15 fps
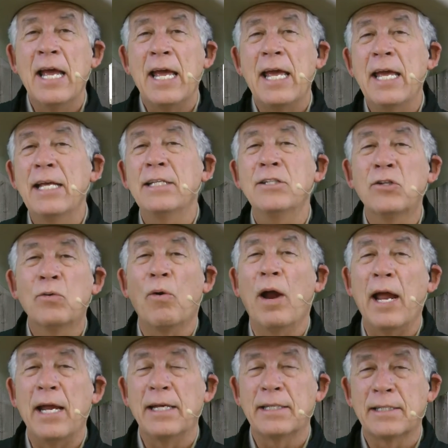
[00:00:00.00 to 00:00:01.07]
His
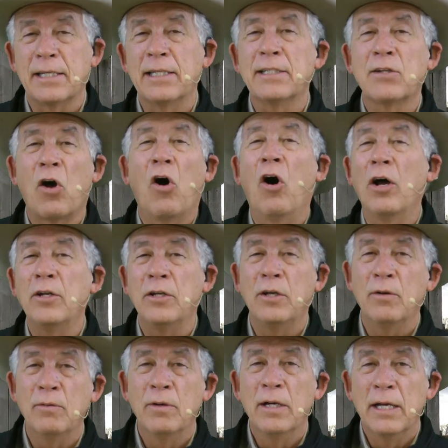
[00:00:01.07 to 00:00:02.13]
grace is on
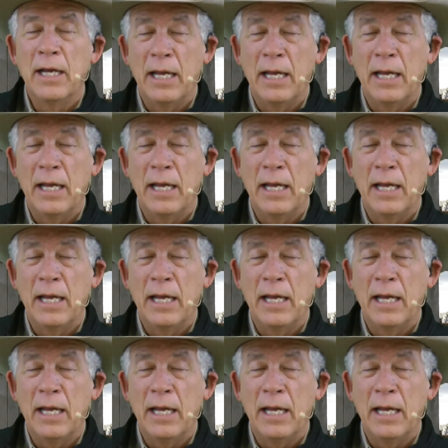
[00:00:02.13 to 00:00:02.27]
you